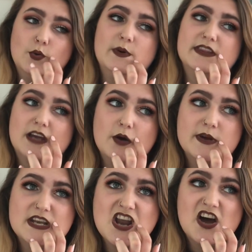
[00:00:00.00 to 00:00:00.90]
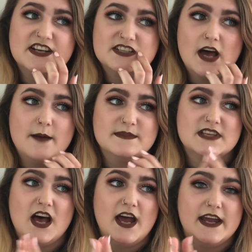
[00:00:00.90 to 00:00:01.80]
with going 9 times,
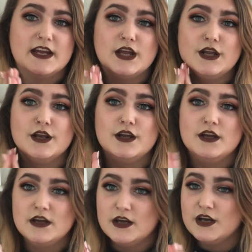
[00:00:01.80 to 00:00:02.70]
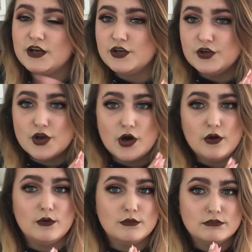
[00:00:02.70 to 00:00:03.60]
I
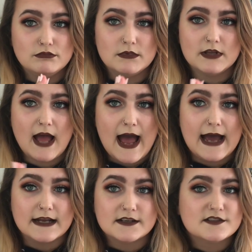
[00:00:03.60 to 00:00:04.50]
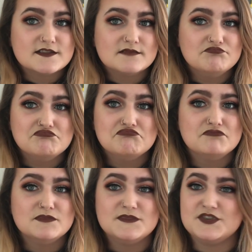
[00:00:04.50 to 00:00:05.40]
know hacks
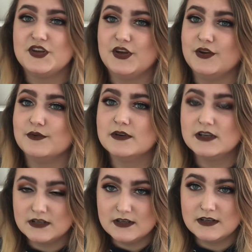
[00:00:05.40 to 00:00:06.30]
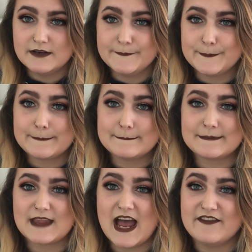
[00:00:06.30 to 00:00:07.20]
to
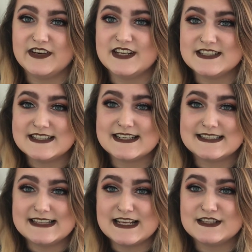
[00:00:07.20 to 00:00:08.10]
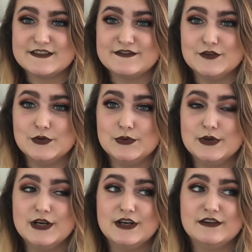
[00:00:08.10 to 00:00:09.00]
having a
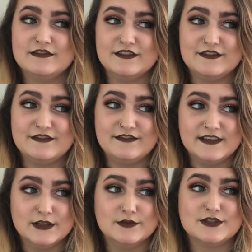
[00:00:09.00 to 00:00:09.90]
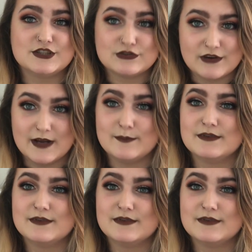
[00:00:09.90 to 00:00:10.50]
successful, fulfilled trip.